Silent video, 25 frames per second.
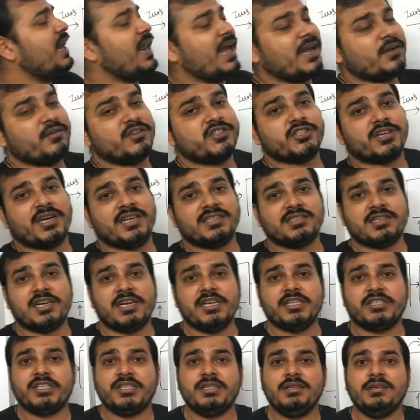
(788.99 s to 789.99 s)
language
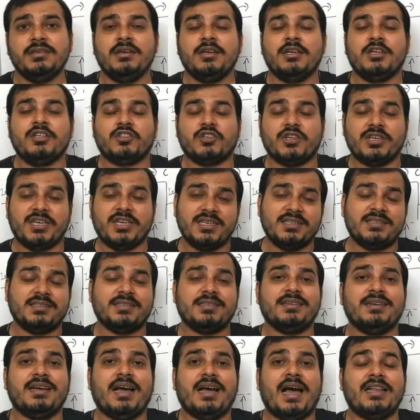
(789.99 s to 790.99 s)
translation so yes
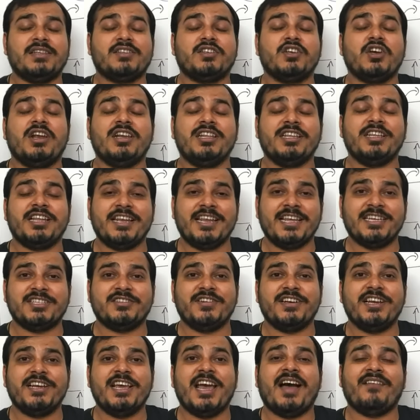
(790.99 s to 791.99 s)
i'll see you all in the
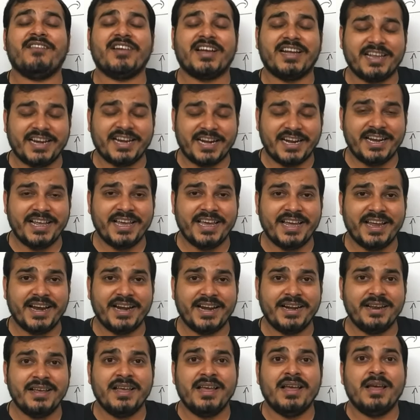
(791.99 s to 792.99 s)
next video have a great day
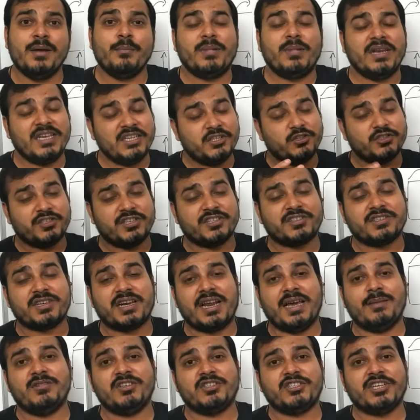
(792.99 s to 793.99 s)
ahead please do
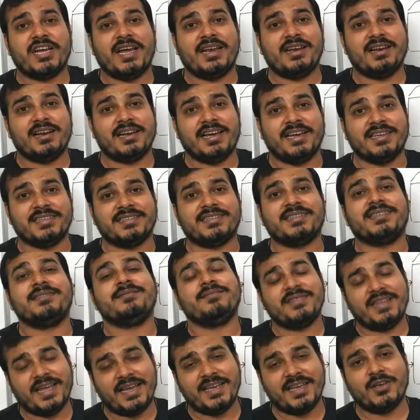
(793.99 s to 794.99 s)
subscribe the channel guys
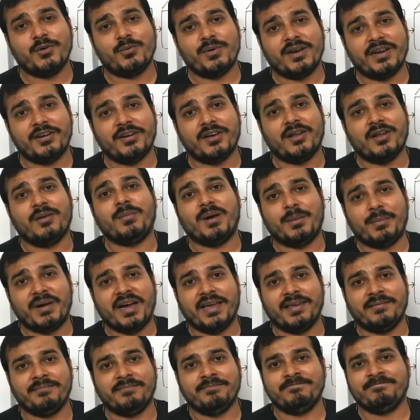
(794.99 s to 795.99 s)
thank you one and all bye
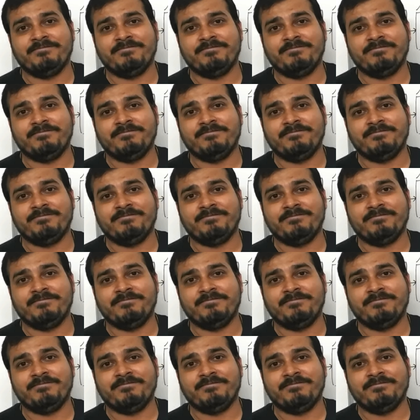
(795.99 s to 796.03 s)
bye